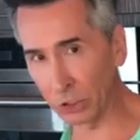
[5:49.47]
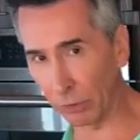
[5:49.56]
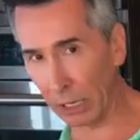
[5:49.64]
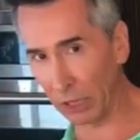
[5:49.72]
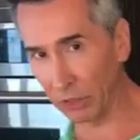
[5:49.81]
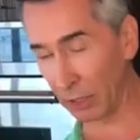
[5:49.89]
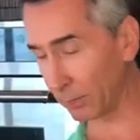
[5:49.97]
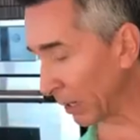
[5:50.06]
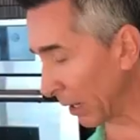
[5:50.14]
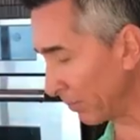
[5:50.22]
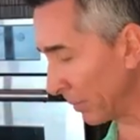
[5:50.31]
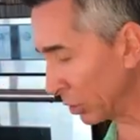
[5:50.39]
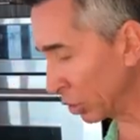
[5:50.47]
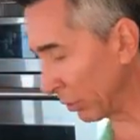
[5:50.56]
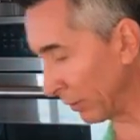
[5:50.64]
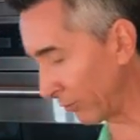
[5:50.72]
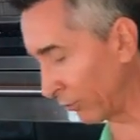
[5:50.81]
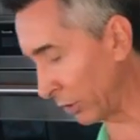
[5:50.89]
anything, but I'm
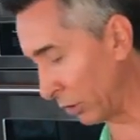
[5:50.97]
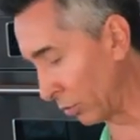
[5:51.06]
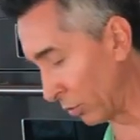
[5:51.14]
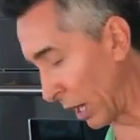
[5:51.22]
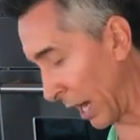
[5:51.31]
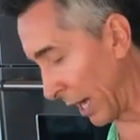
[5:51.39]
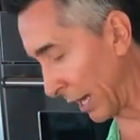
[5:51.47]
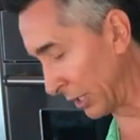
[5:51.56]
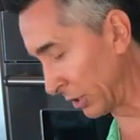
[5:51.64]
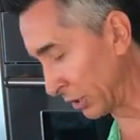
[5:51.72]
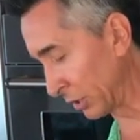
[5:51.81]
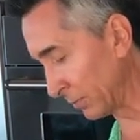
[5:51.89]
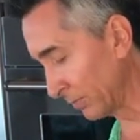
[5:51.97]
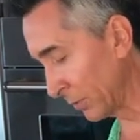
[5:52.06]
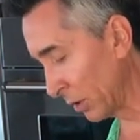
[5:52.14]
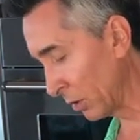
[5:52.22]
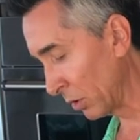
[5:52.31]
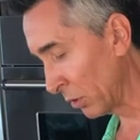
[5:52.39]
measuring for you guys.
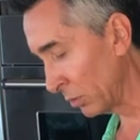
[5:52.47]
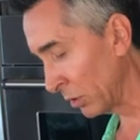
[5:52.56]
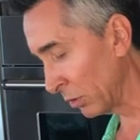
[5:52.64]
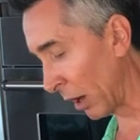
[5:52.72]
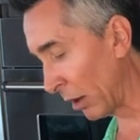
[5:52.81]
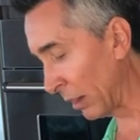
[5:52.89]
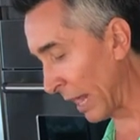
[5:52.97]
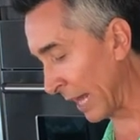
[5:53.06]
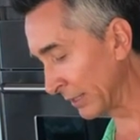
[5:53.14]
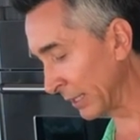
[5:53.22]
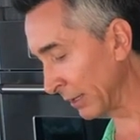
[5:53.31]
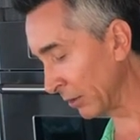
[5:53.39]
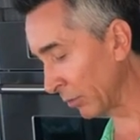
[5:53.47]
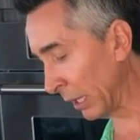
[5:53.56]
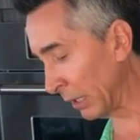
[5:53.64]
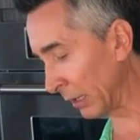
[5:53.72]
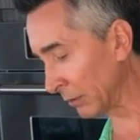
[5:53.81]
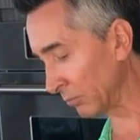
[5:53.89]
Our last
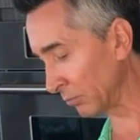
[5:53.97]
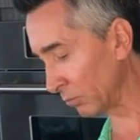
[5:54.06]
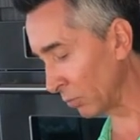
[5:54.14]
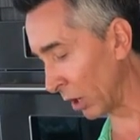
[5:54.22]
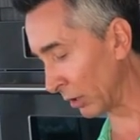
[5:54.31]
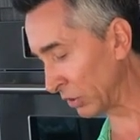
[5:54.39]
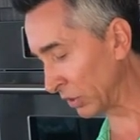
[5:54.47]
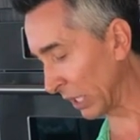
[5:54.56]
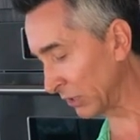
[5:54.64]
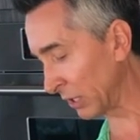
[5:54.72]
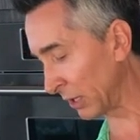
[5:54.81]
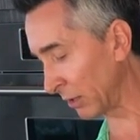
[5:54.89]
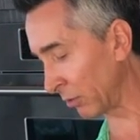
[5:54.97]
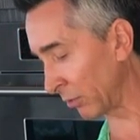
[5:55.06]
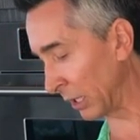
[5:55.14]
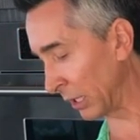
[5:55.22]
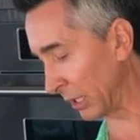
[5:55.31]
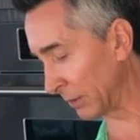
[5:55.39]
ingredient, our sixth
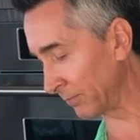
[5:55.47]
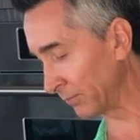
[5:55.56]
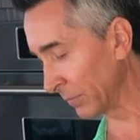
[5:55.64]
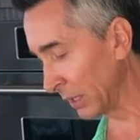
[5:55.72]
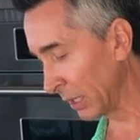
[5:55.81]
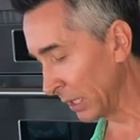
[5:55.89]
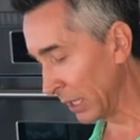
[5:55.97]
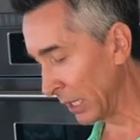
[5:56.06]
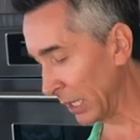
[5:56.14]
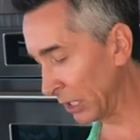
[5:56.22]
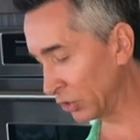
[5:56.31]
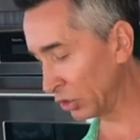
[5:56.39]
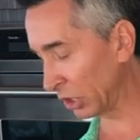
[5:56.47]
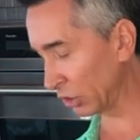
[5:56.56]
ingredient, is just